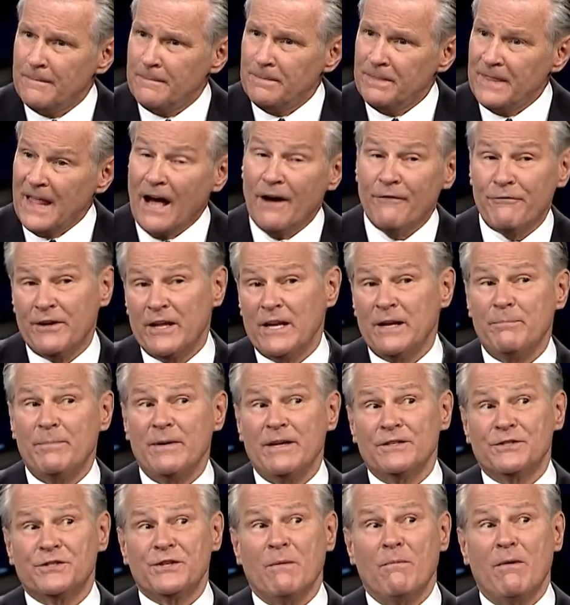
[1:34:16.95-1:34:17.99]
Now, if it had
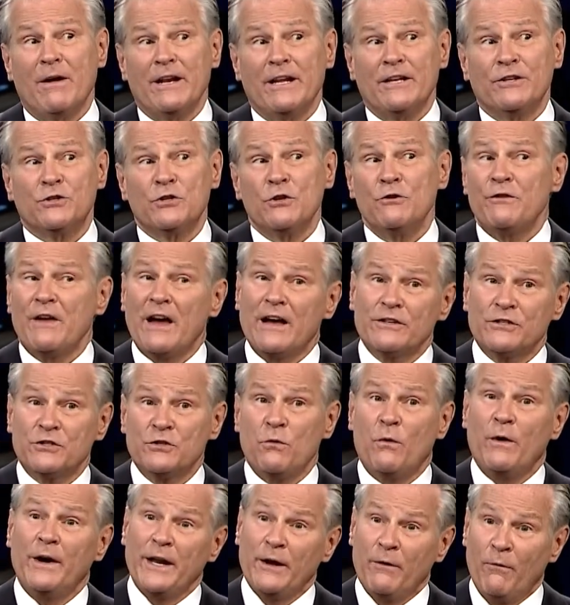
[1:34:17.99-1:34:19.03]
been somebody in two thousand
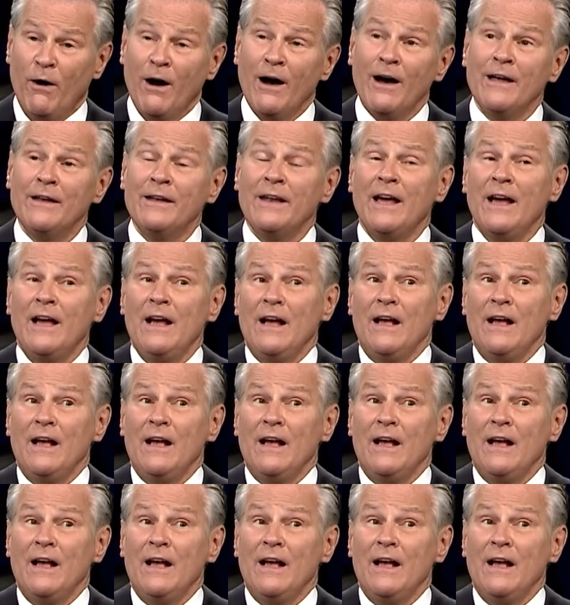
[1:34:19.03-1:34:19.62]
twenty-one,